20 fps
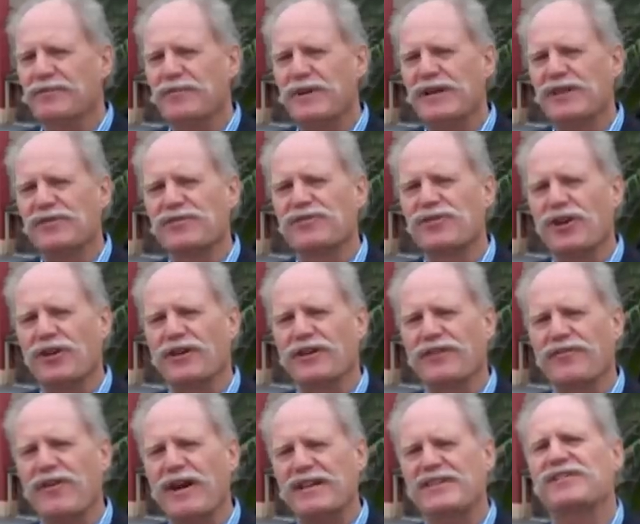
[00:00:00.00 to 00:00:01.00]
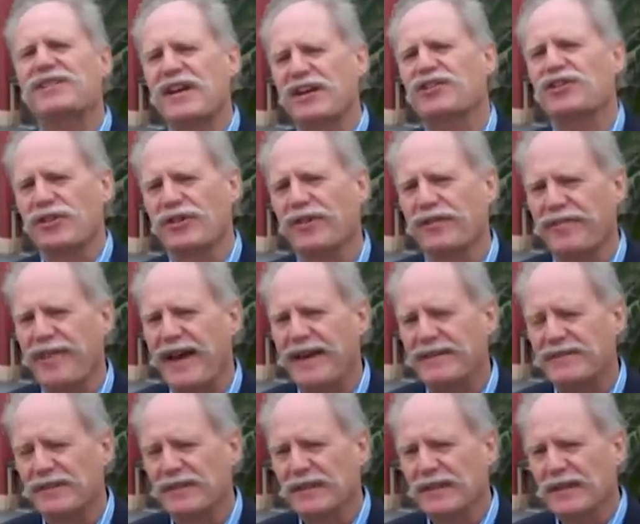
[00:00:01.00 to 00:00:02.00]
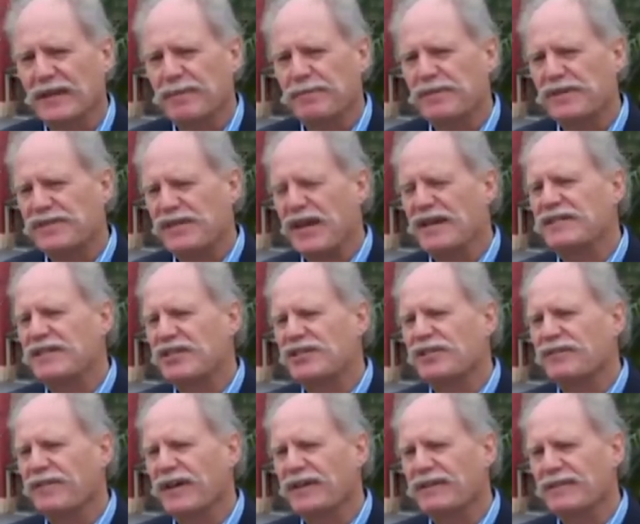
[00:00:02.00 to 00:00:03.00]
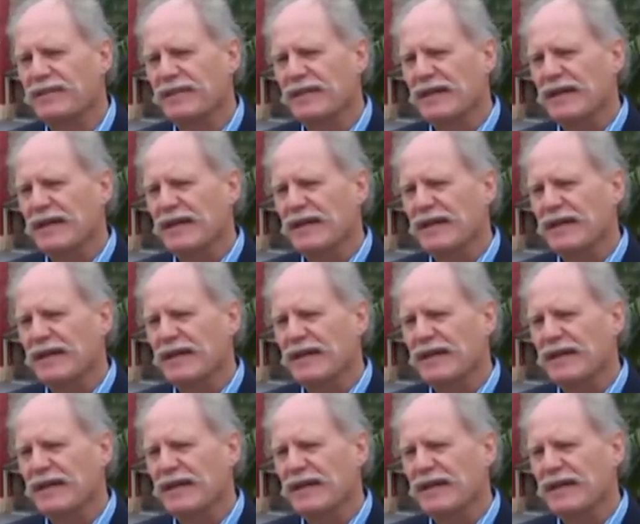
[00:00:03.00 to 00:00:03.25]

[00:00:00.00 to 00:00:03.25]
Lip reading: We control a great section of that, percentage of it,